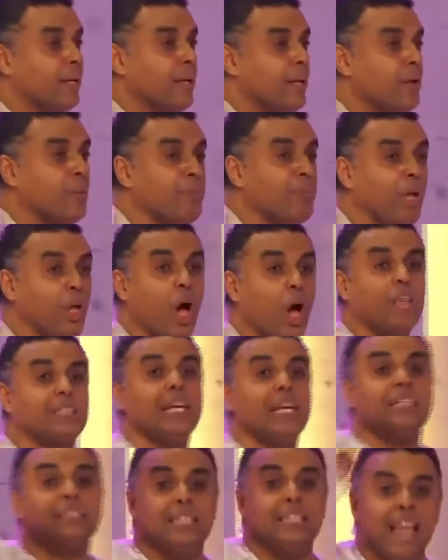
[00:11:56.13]
because
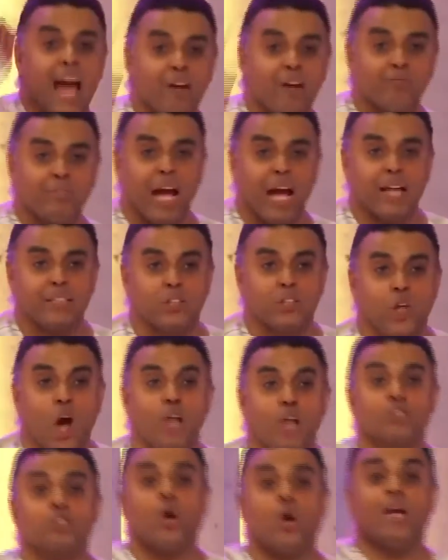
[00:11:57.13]
He's loved us.
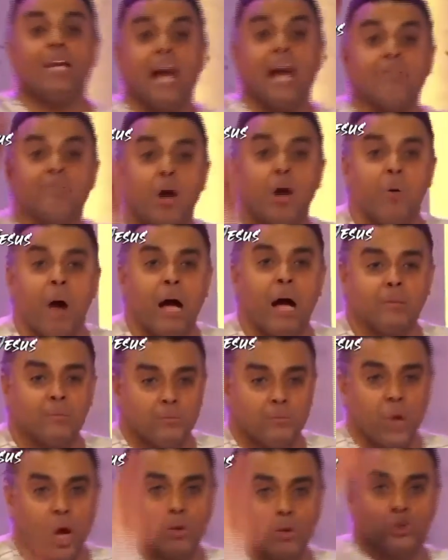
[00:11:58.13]
God so loved the world.
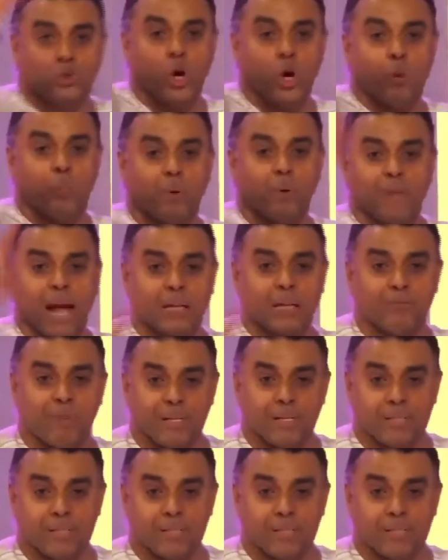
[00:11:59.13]
Don't joke with that verse